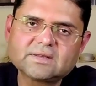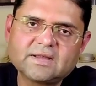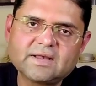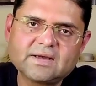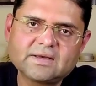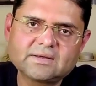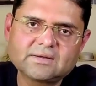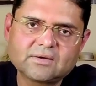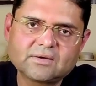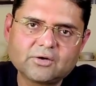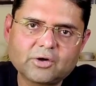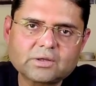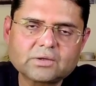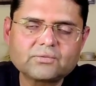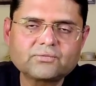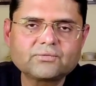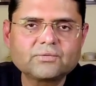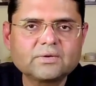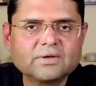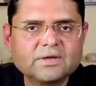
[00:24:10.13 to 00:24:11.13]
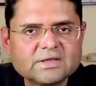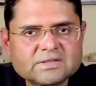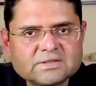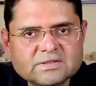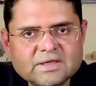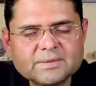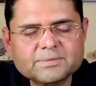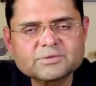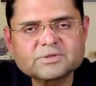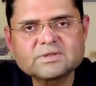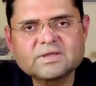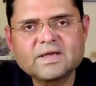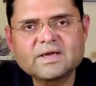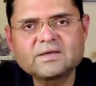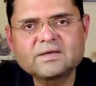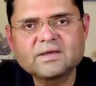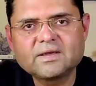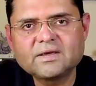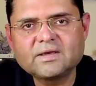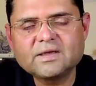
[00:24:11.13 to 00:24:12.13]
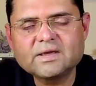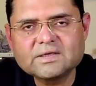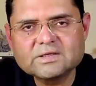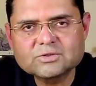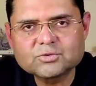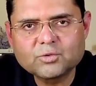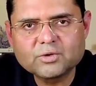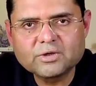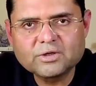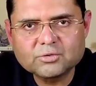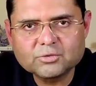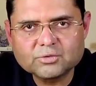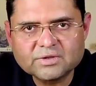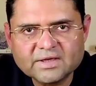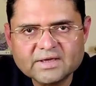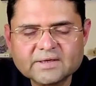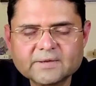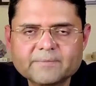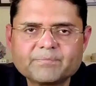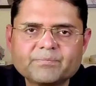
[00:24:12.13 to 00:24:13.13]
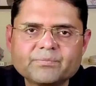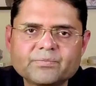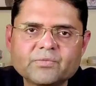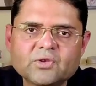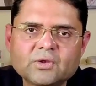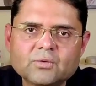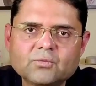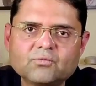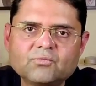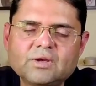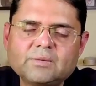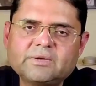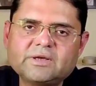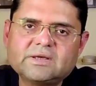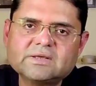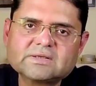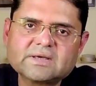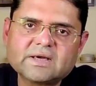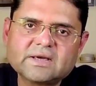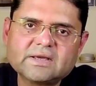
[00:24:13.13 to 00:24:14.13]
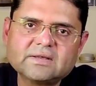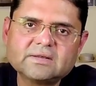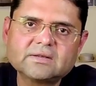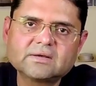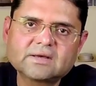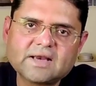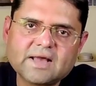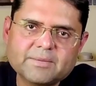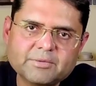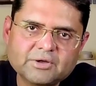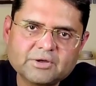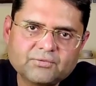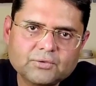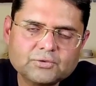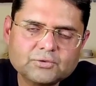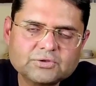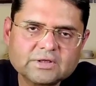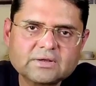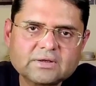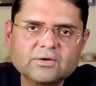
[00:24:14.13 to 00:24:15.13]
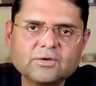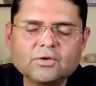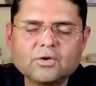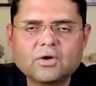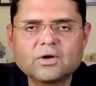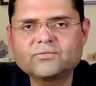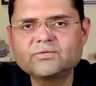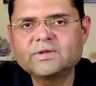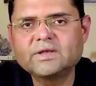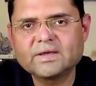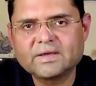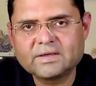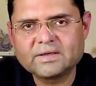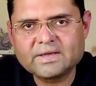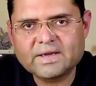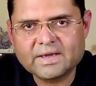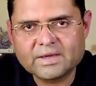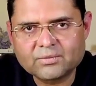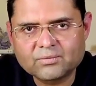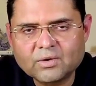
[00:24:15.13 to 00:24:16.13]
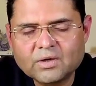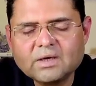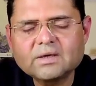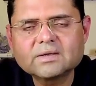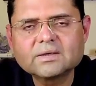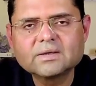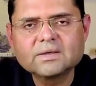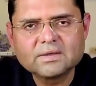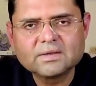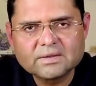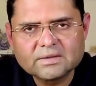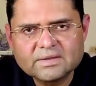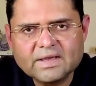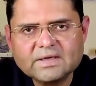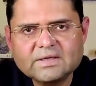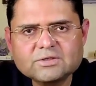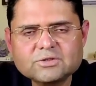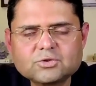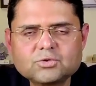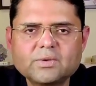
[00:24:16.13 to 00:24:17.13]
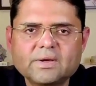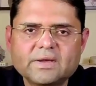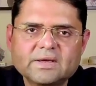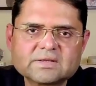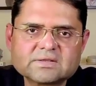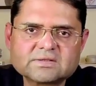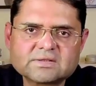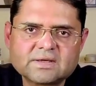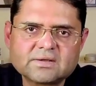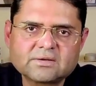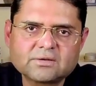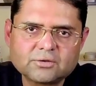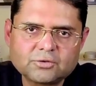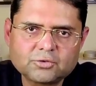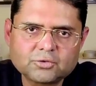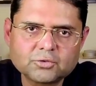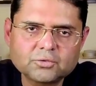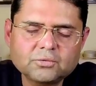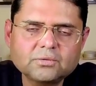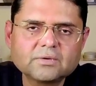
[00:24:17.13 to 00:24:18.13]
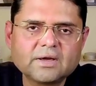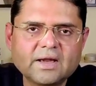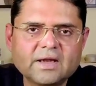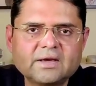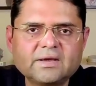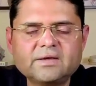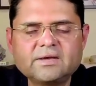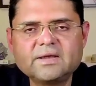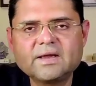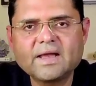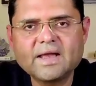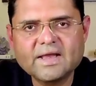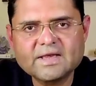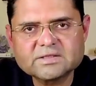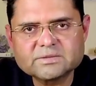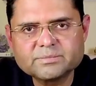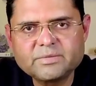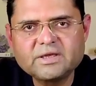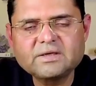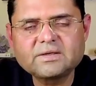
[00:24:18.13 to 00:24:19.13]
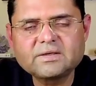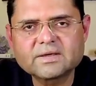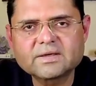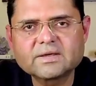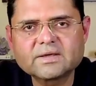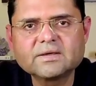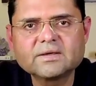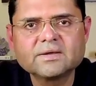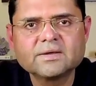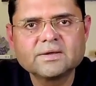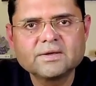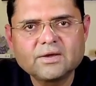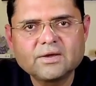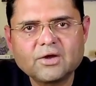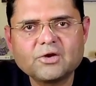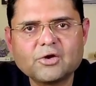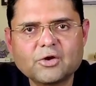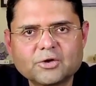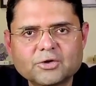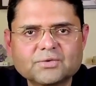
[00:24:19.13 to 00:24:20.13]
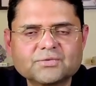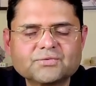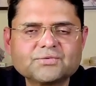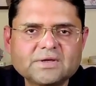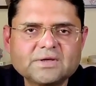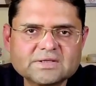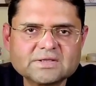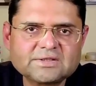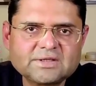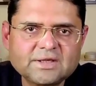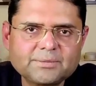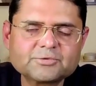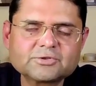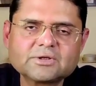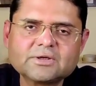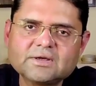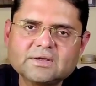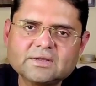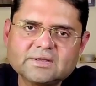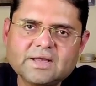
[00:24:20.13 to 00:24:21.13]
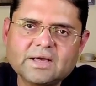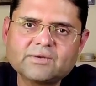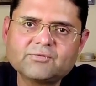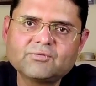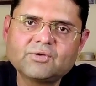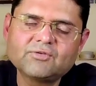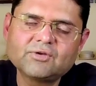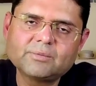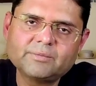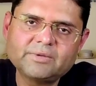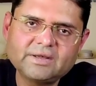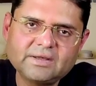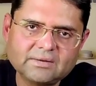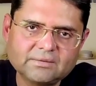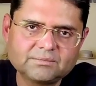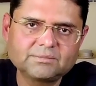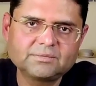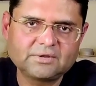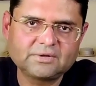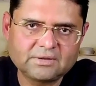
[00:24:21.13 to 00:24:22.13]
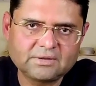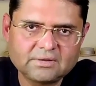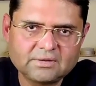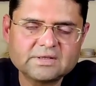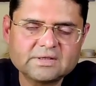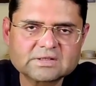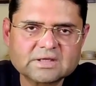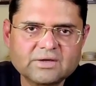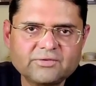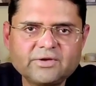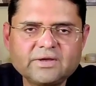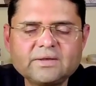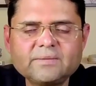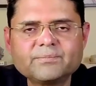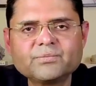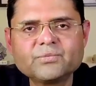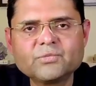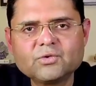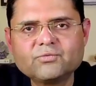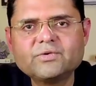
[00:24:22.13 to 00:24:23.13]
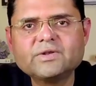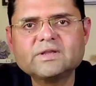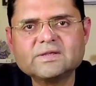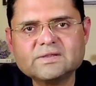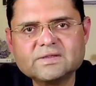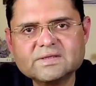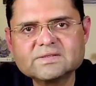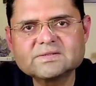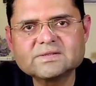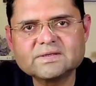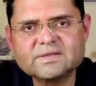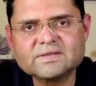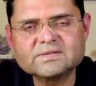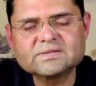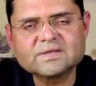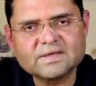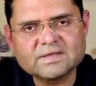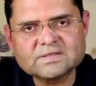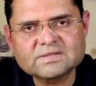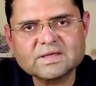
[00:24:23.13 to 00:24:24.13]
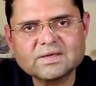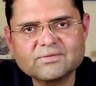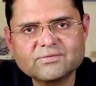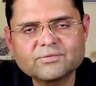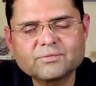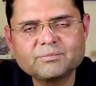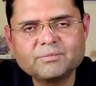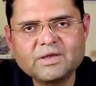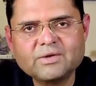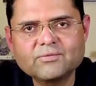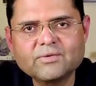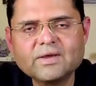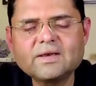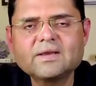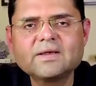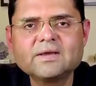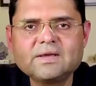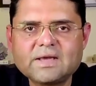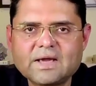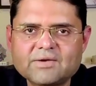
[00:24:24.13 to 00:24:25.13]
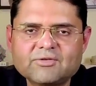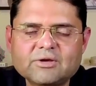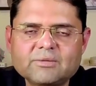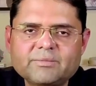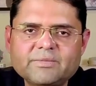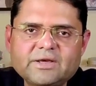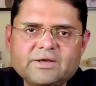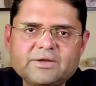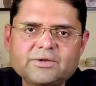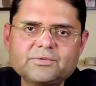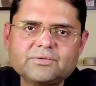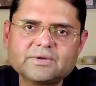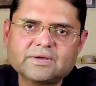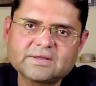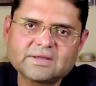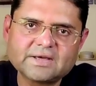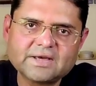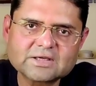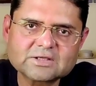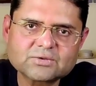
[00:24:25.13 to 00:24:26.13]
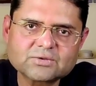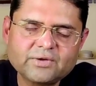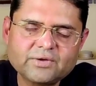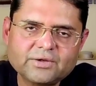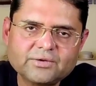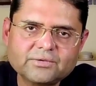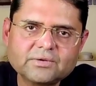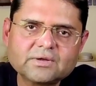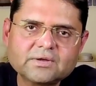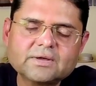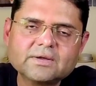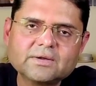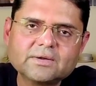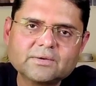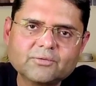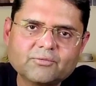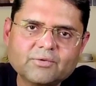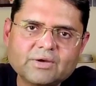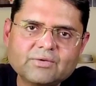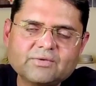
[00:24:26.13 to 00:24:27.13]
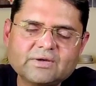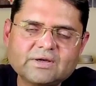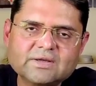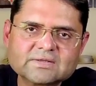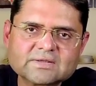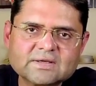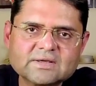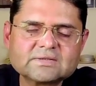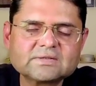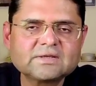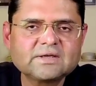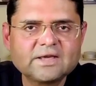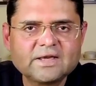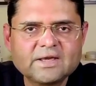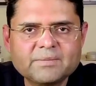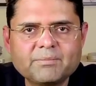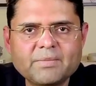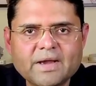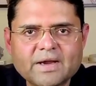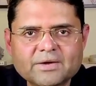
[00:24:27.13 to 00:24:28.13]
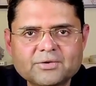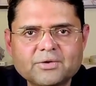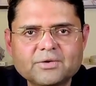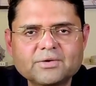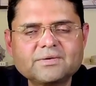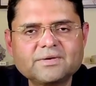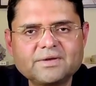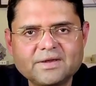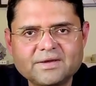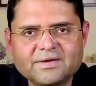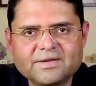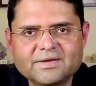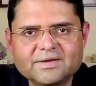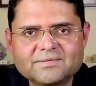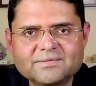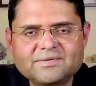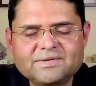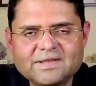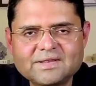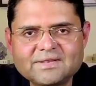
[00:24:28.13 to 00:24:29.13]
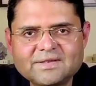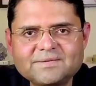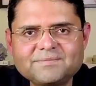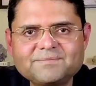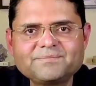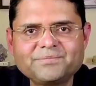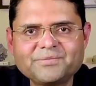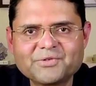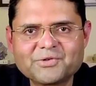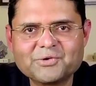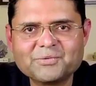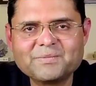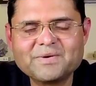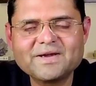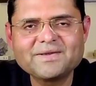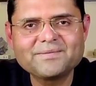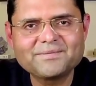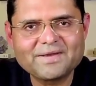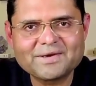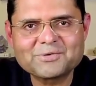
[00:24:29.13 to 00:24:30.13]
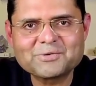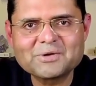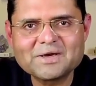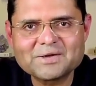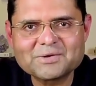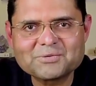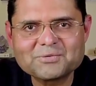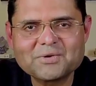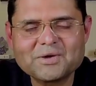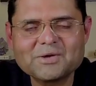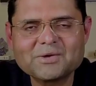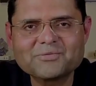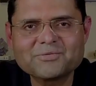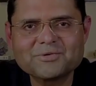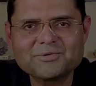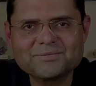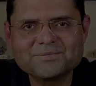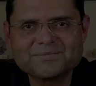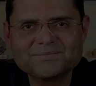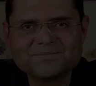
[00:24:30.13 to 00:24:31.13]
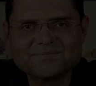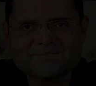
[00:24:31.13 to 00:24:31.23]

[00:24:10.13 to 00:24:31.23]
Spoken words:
It says that a lot of steps that India is going to take will be deciding the climate future of the entire world. That is to an extent true, and India has been taking a lot of steps that we will be discovering within this series itself. Meanwhile, I will meet you in the next video when we discuss impact on India. Till then, goodbye and good luck.